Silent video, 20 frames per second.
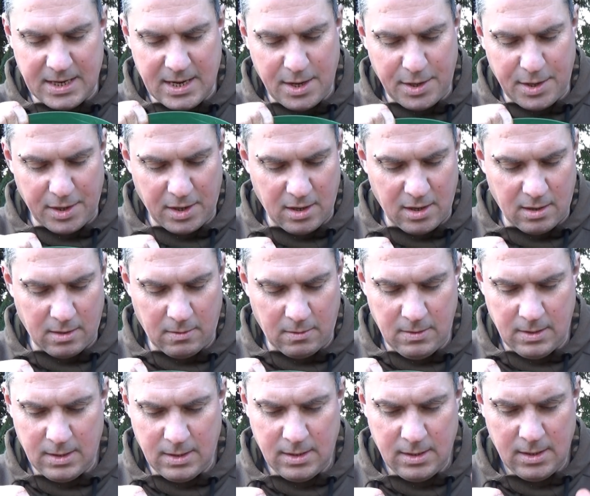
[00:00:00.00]
of days
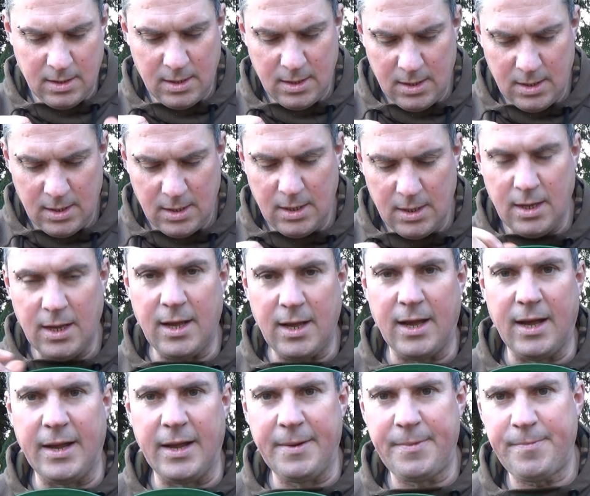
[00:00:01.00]
ago.
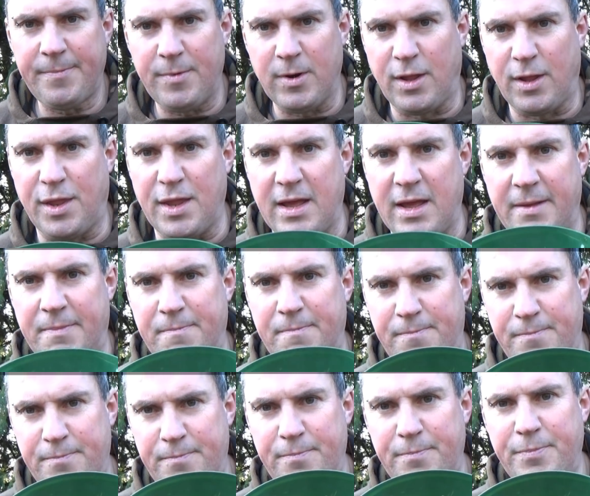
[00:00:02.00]
Like I say,
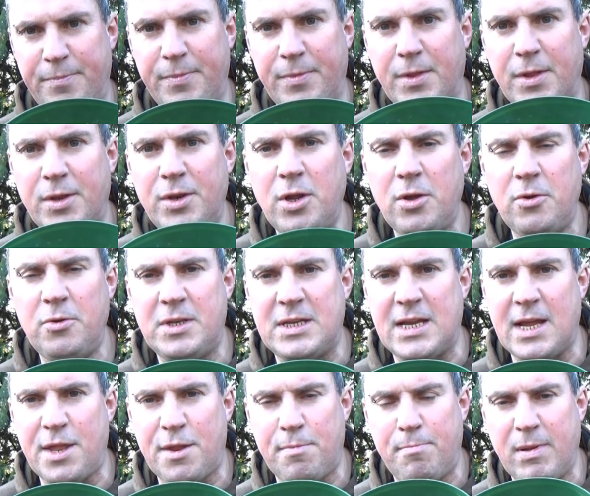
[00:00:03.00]
the new
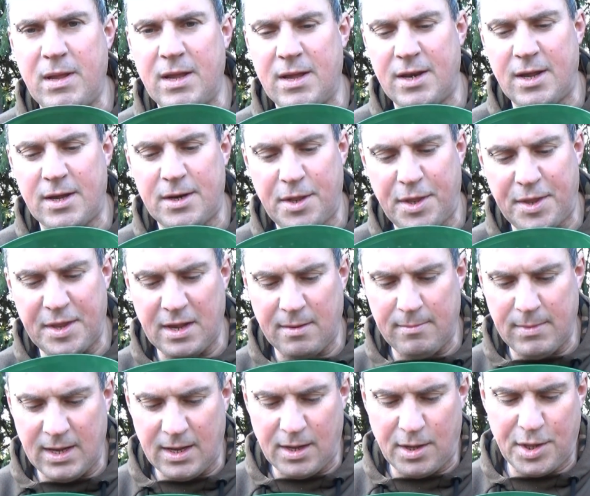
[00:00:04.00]
test Beta Nana
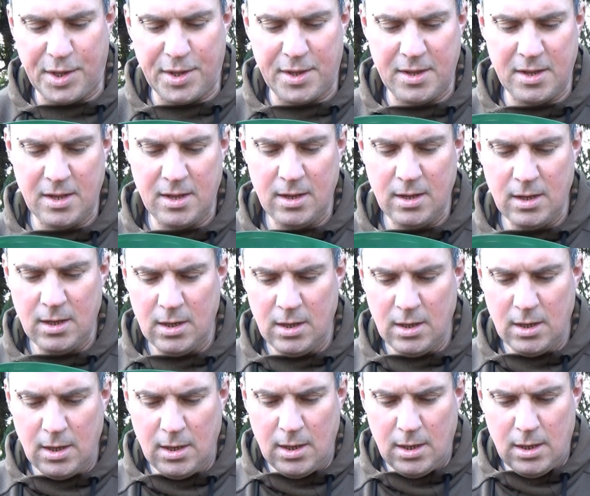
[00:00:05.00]
stick mix.
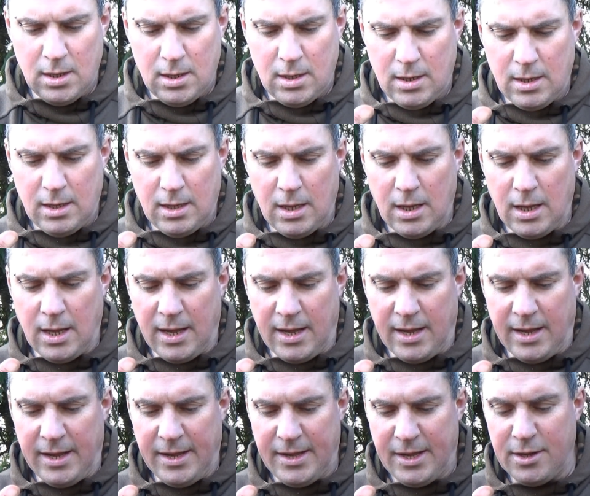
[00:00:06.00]

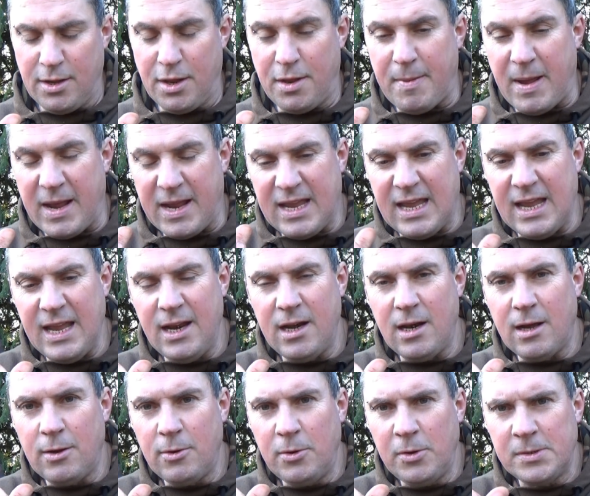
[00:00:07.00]
I used about 1
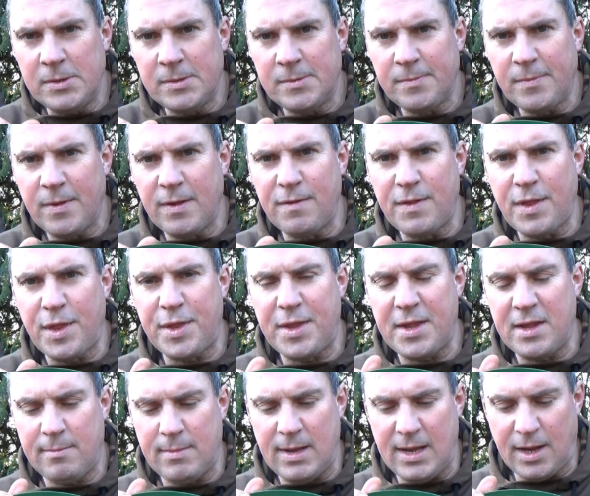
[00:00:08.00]
kilo of the
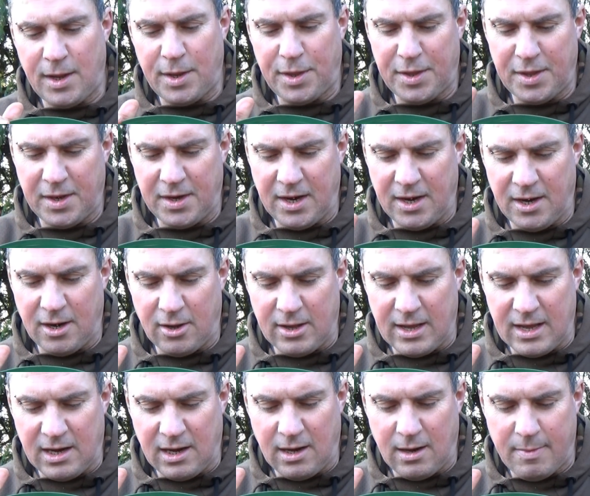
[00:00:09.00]
stick mix, and then
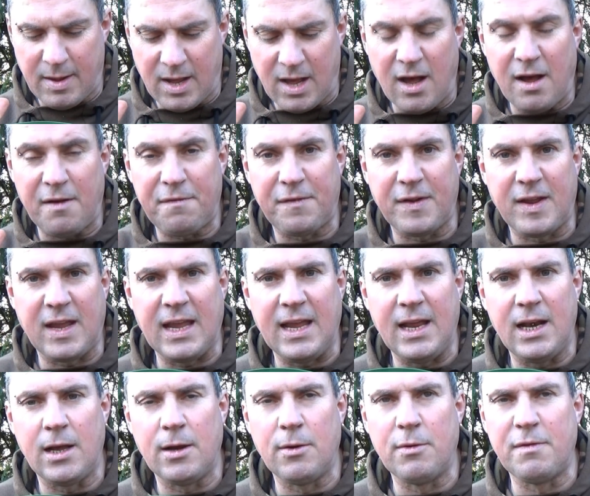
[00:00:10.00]
I added about half a
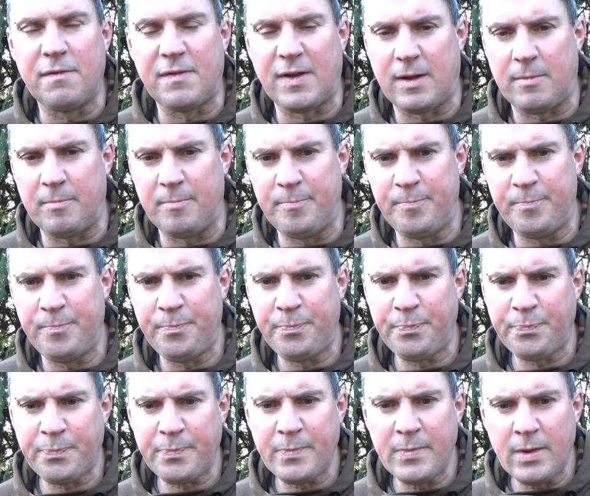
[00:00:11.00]
kilo of
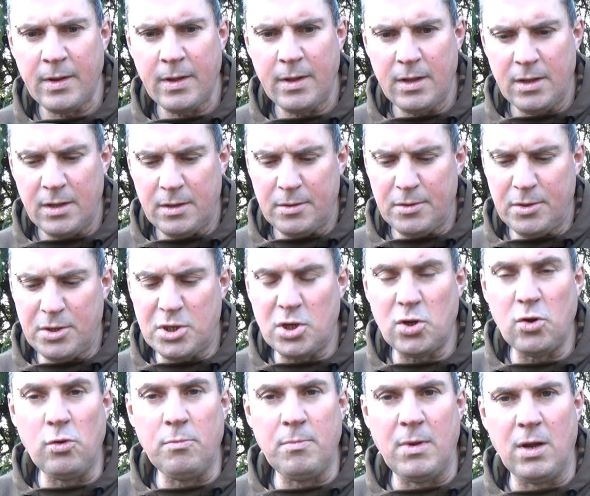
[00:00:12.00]

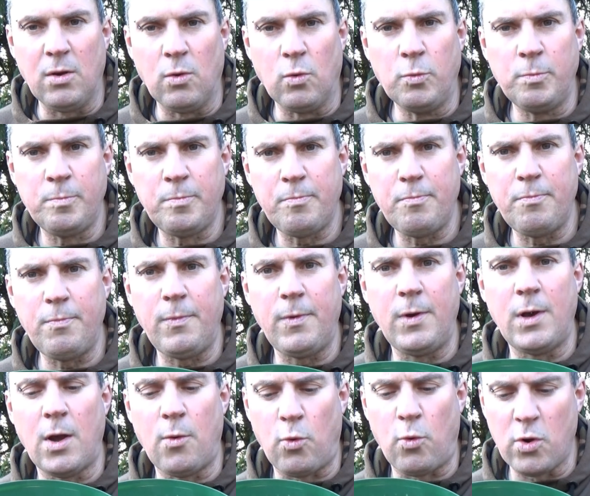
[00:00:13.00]
2mm
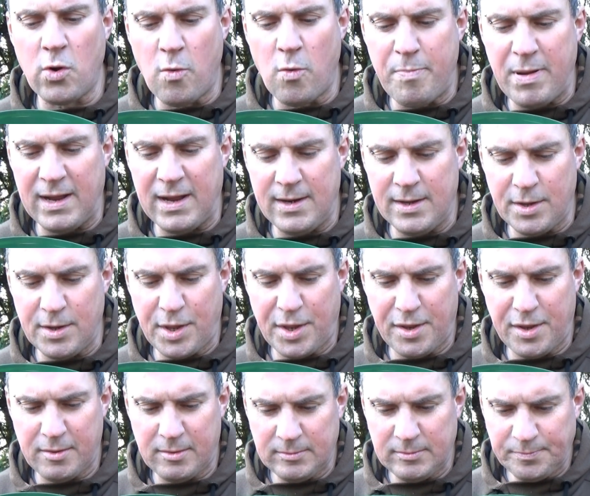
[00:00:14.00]
low oil
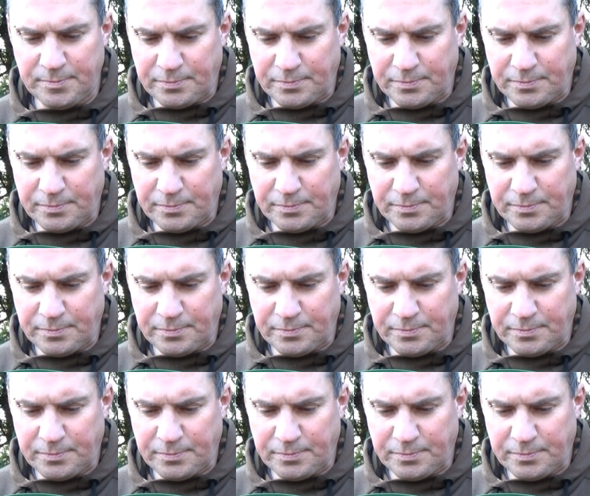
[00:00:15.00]
pellets.